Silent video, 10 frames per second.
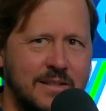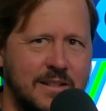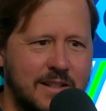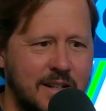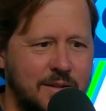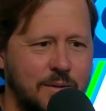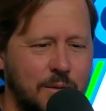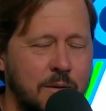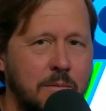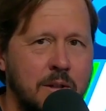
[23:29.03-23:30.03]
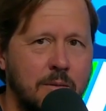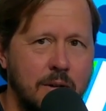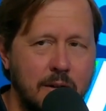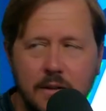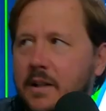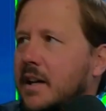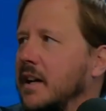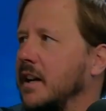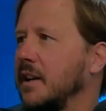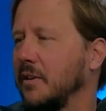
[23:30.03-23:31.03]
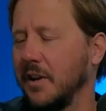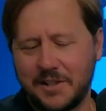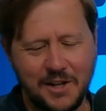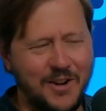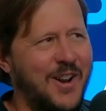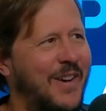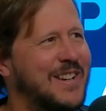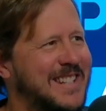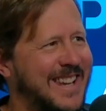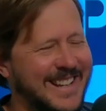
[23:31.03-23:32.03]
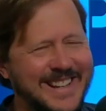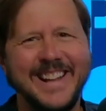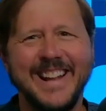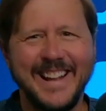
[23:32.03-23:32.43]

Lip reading: This guy's cooler than me. Whatever. Anyway, so no, I'm just kidding.